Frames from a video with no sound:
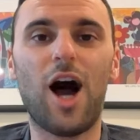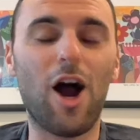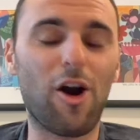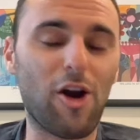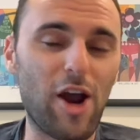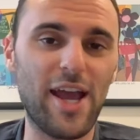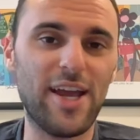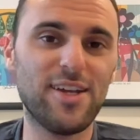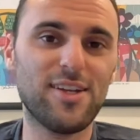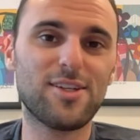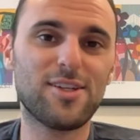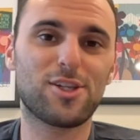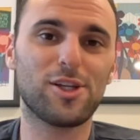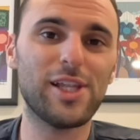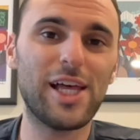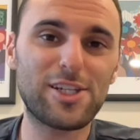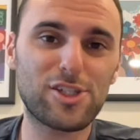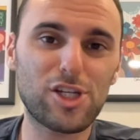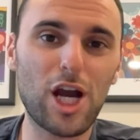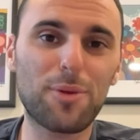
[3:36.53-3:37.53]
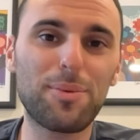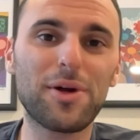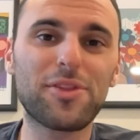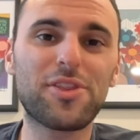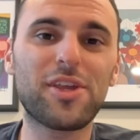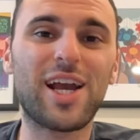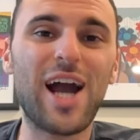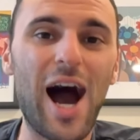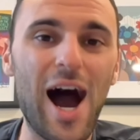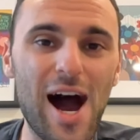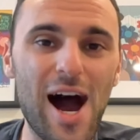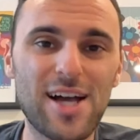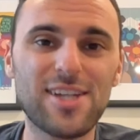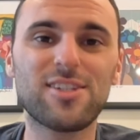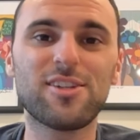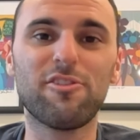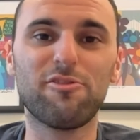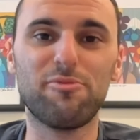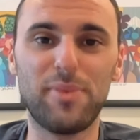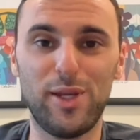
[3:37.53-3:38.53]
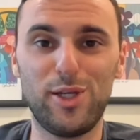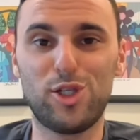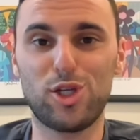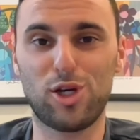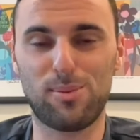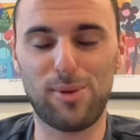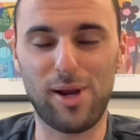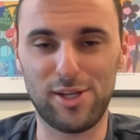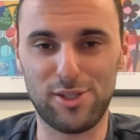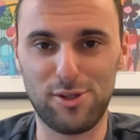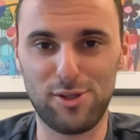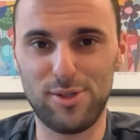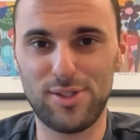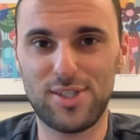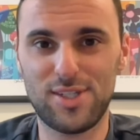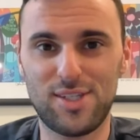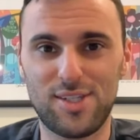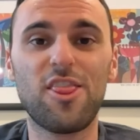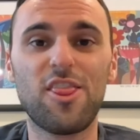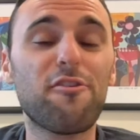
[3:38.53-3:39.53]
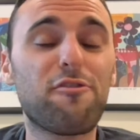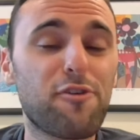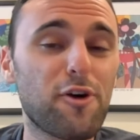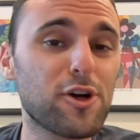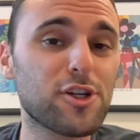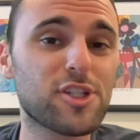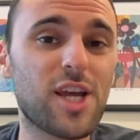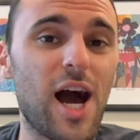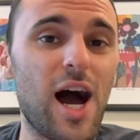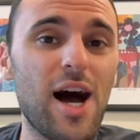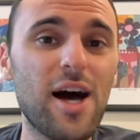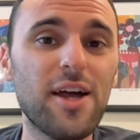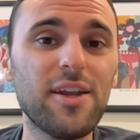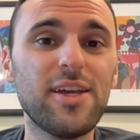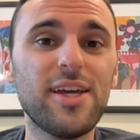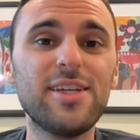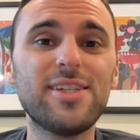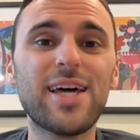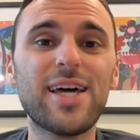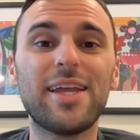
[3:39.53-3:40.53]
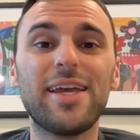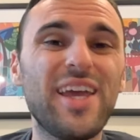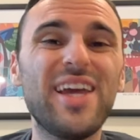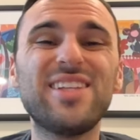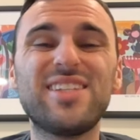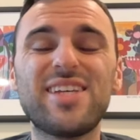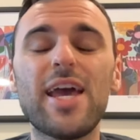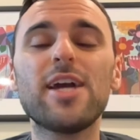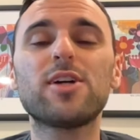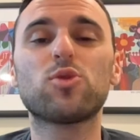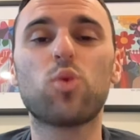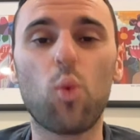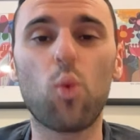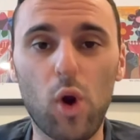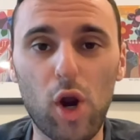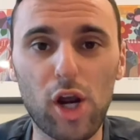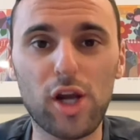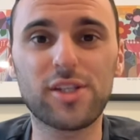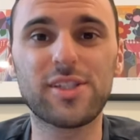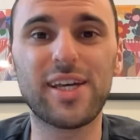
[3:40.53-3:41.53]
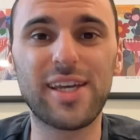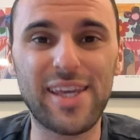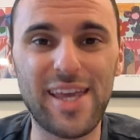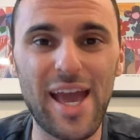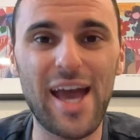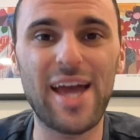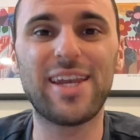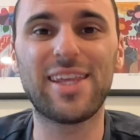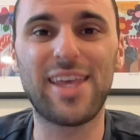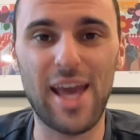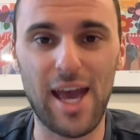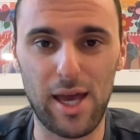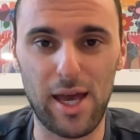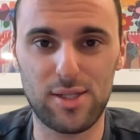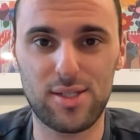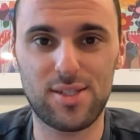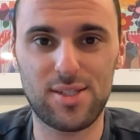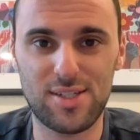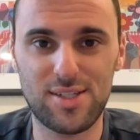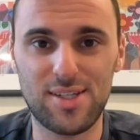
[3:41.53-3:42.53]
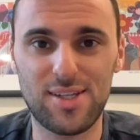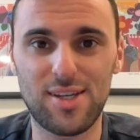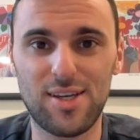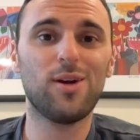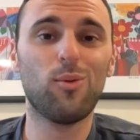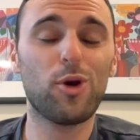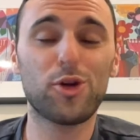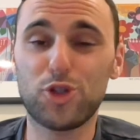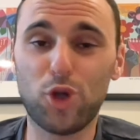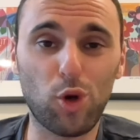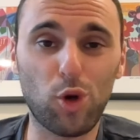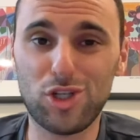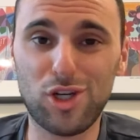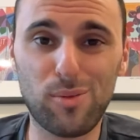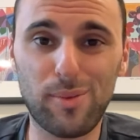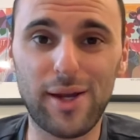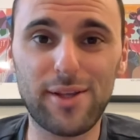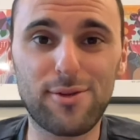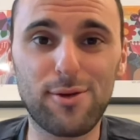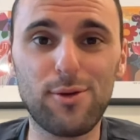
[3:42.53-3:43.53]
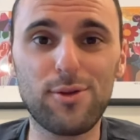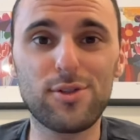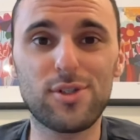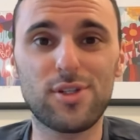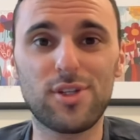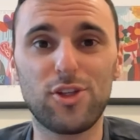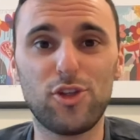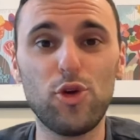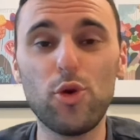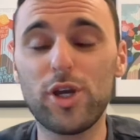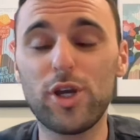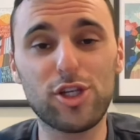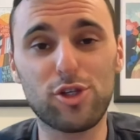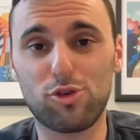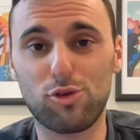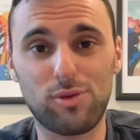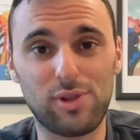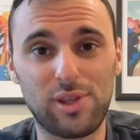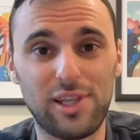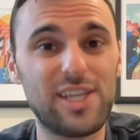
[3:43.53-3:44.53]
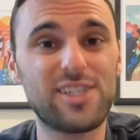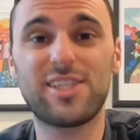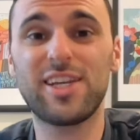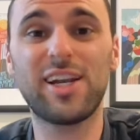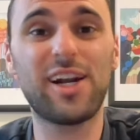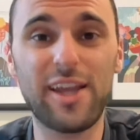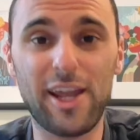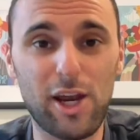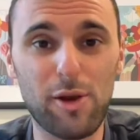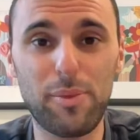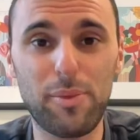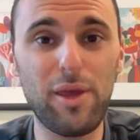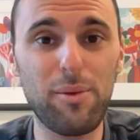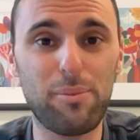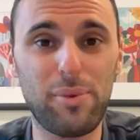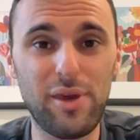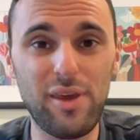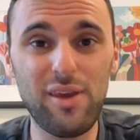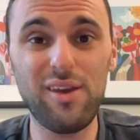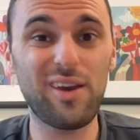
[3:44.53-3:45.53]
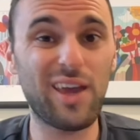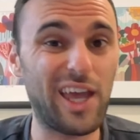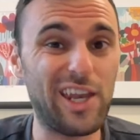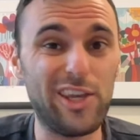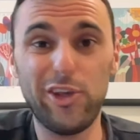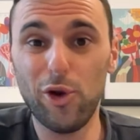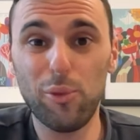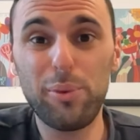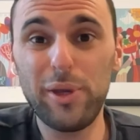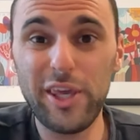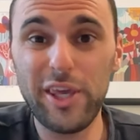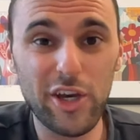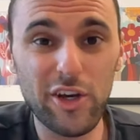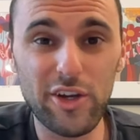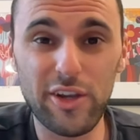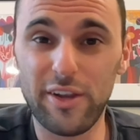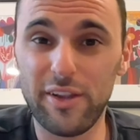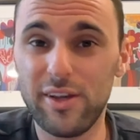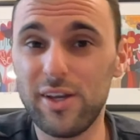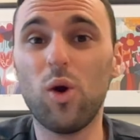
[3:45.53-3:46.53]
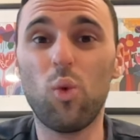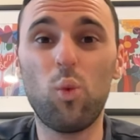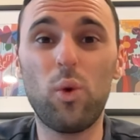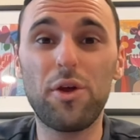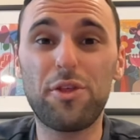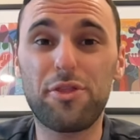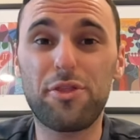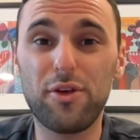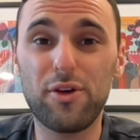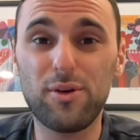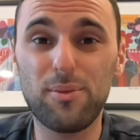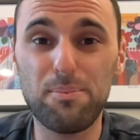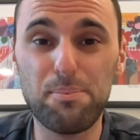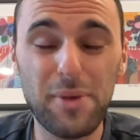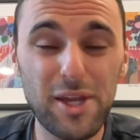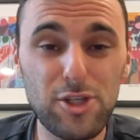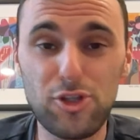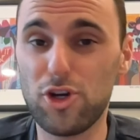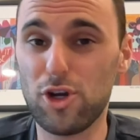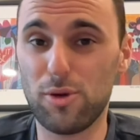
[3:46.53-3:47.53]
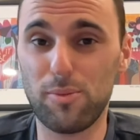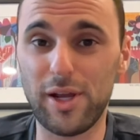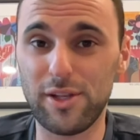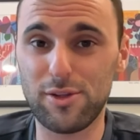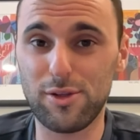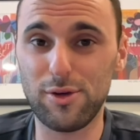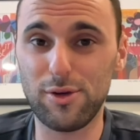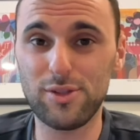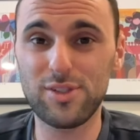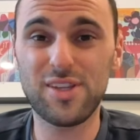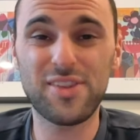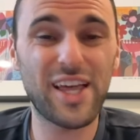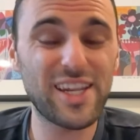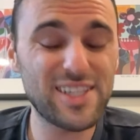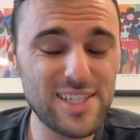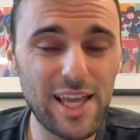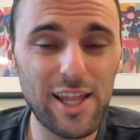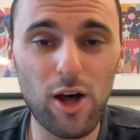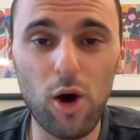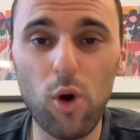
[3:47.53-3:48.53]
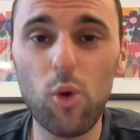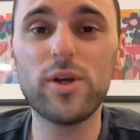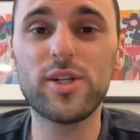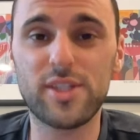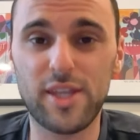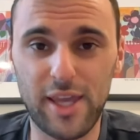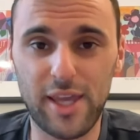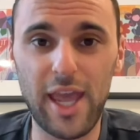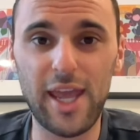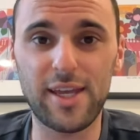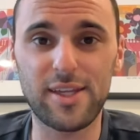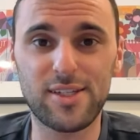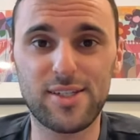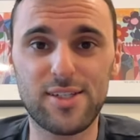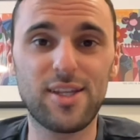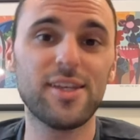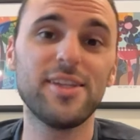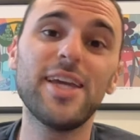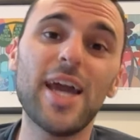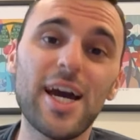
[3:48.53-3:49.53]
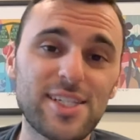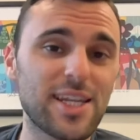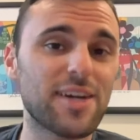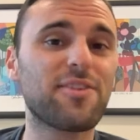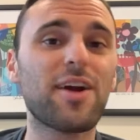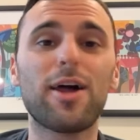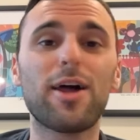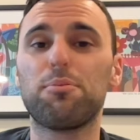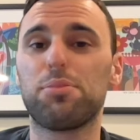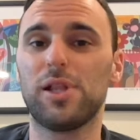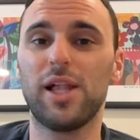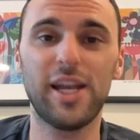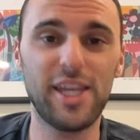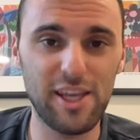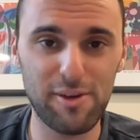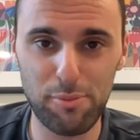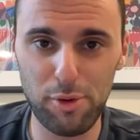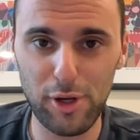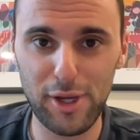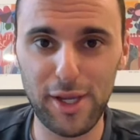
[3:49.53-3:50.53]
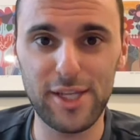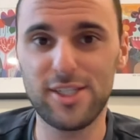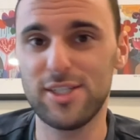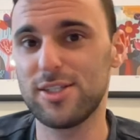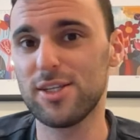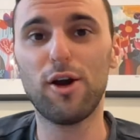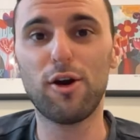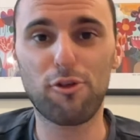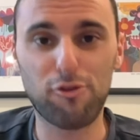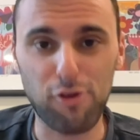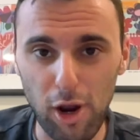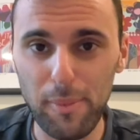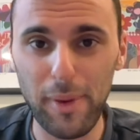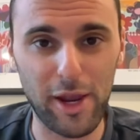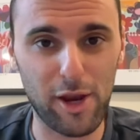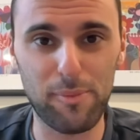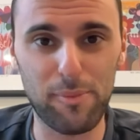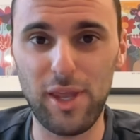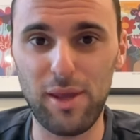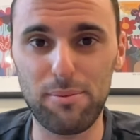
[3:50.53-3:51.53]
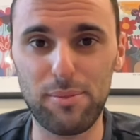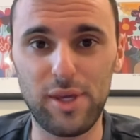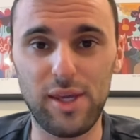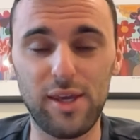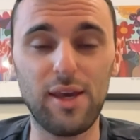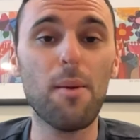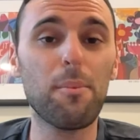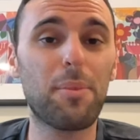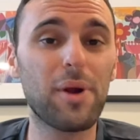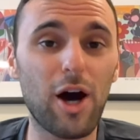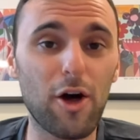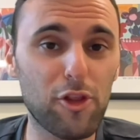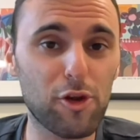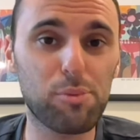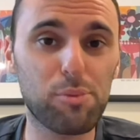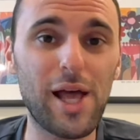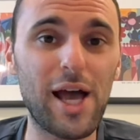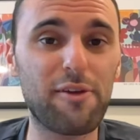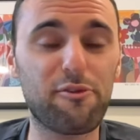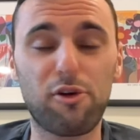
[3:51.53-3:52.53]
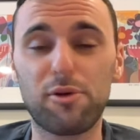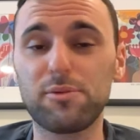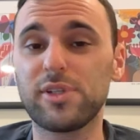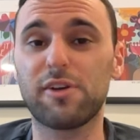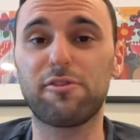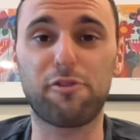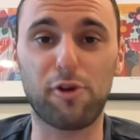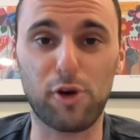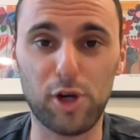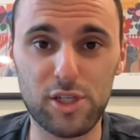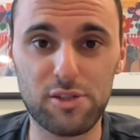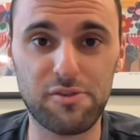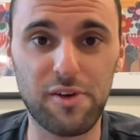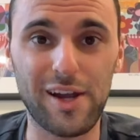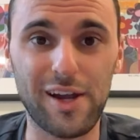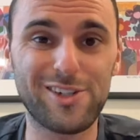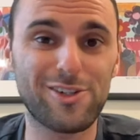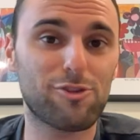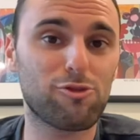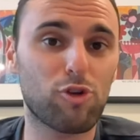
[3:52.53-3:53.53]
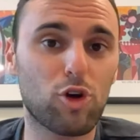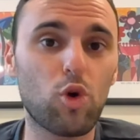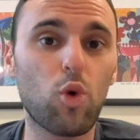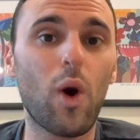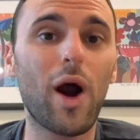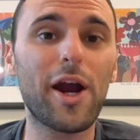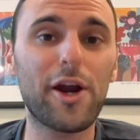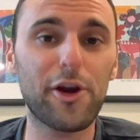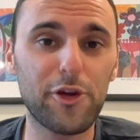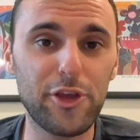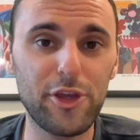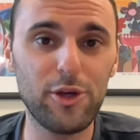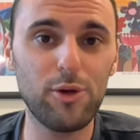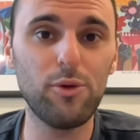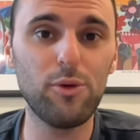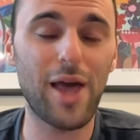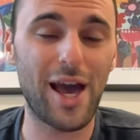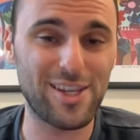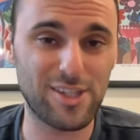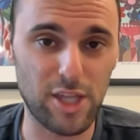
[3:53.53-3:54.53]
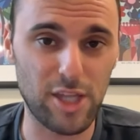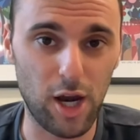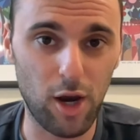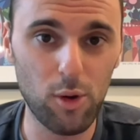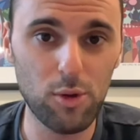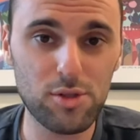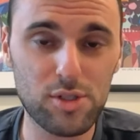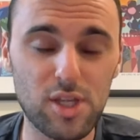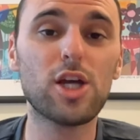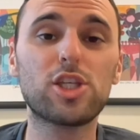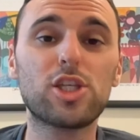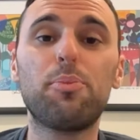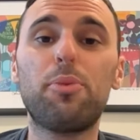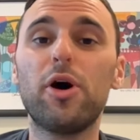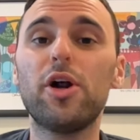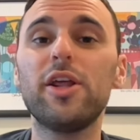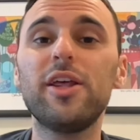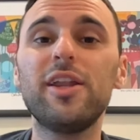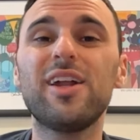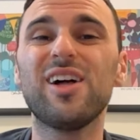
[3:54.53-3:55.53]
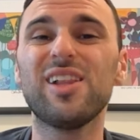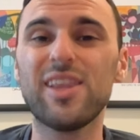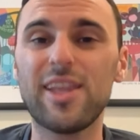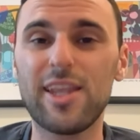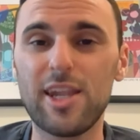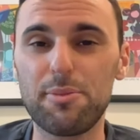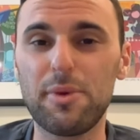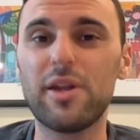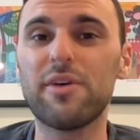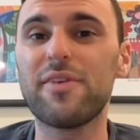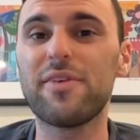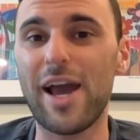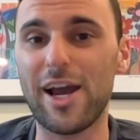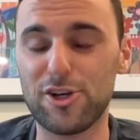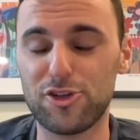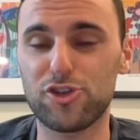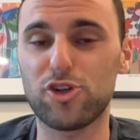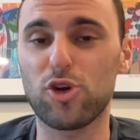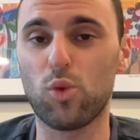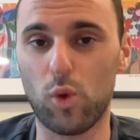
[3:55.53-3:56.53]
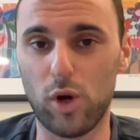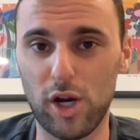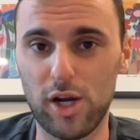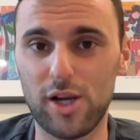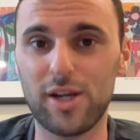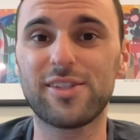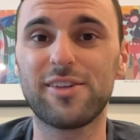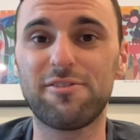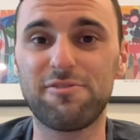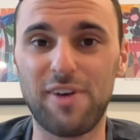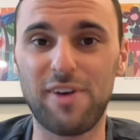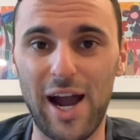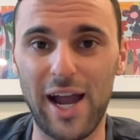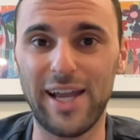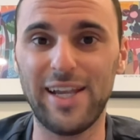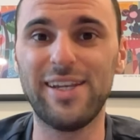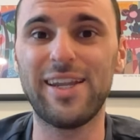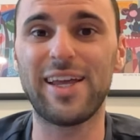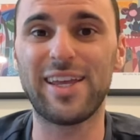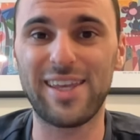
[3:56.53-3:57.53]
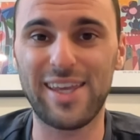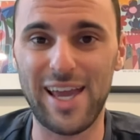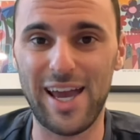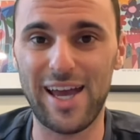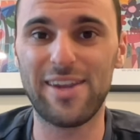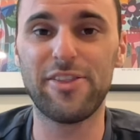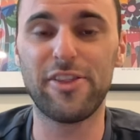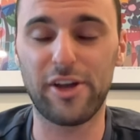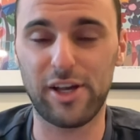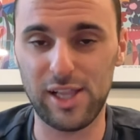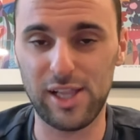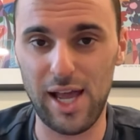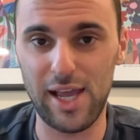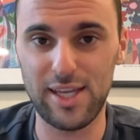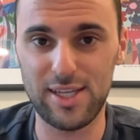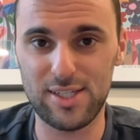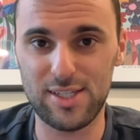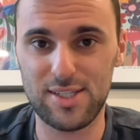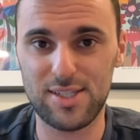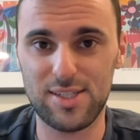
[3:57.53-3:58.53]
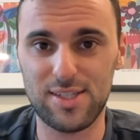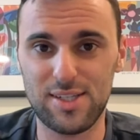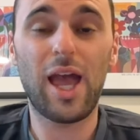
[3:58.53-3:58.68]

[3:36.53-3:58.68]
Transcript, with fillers: All right, so let's talk about the cons of mid-term rentals. The first con is that it takes work to get guests. With short-term rentals, you can just list it on Airbnb and you'll be good. With mid-term rentals, that's not always the case. Yes, I've gotten plenty of bookings from Airbnb, but other platforms like Furnished Finder require you as the host to put in a little bit of extra work to find and get the clients.